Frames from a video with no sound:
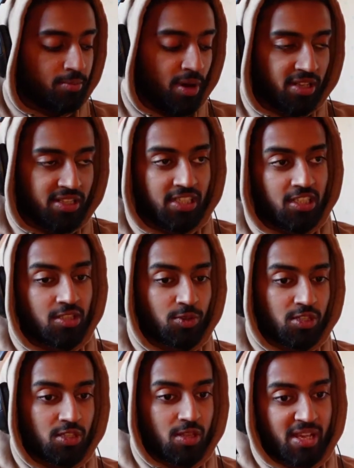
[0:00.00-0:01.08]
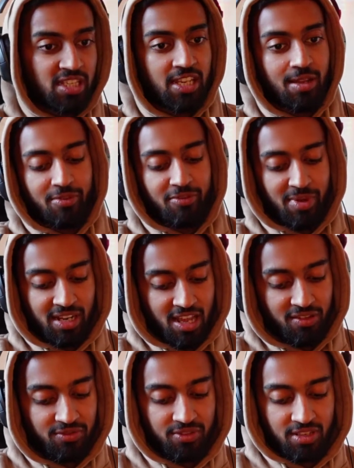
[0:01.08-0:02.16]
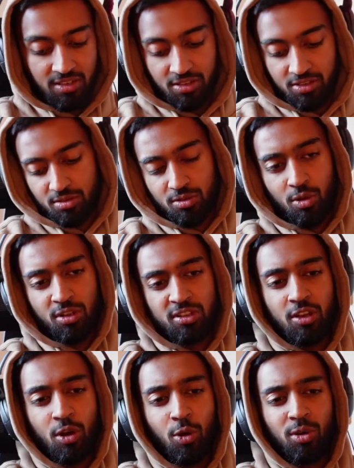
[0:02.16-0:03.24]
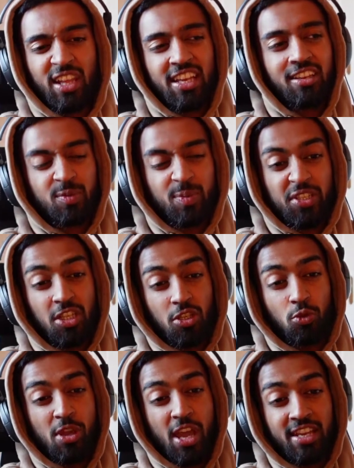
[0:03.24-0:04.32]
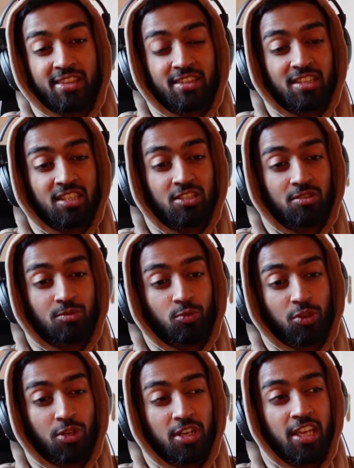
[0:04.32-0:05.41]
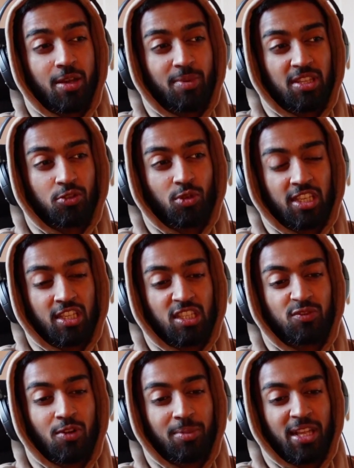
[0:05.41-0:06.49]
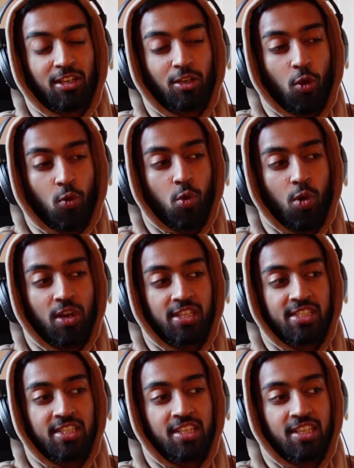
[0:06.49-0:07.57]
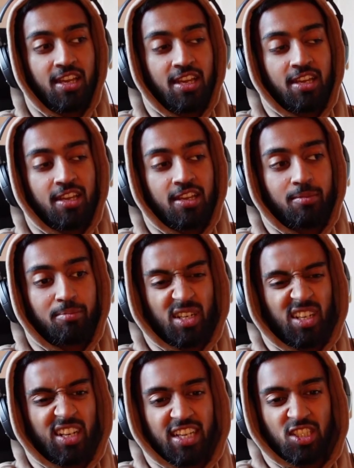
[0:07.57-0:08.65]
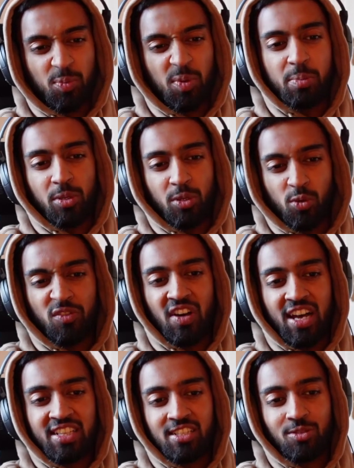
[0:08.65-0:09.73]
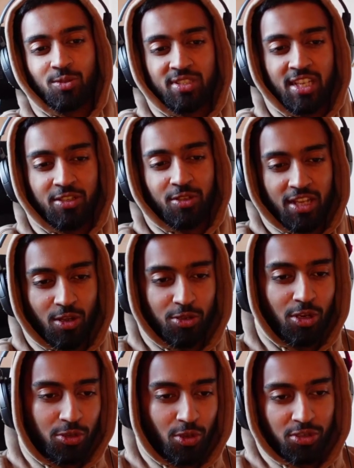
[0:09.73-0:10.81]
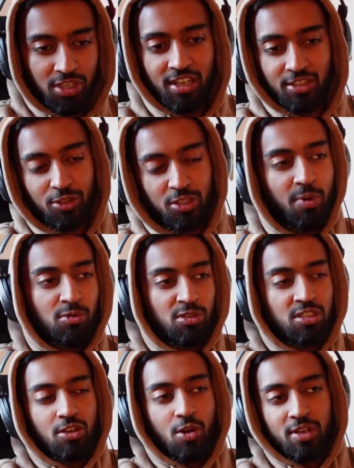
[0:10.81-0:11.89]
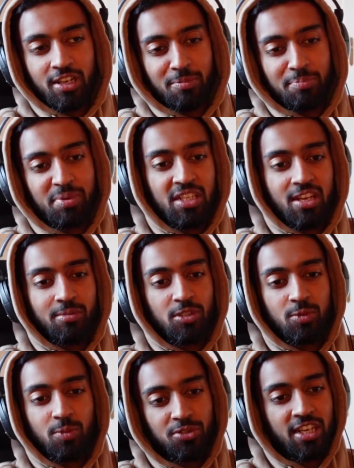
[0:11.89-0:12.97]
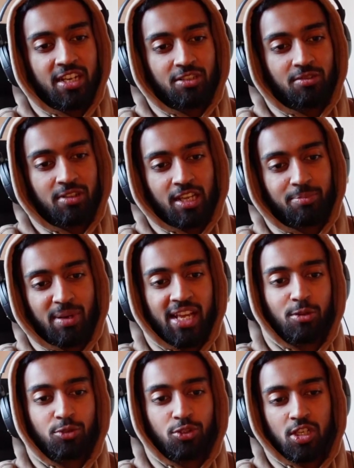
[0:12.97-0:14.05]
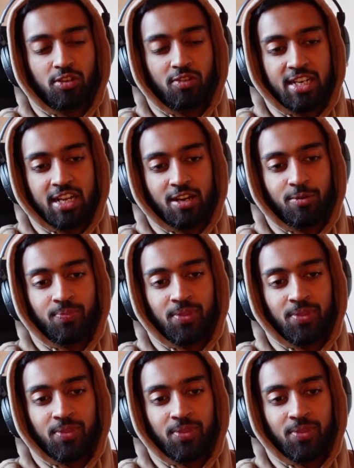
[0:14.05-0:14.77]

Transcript: parties was the best time of my life, and all like, especially in the UK, this is what you're gonna hear, but you'll hear this from like low quality, middle-aged people who are fat, who will tell you like, oh, you know, you're young, you're supposed to go and like be dumb, you're supposed to get like blackout drunk right now.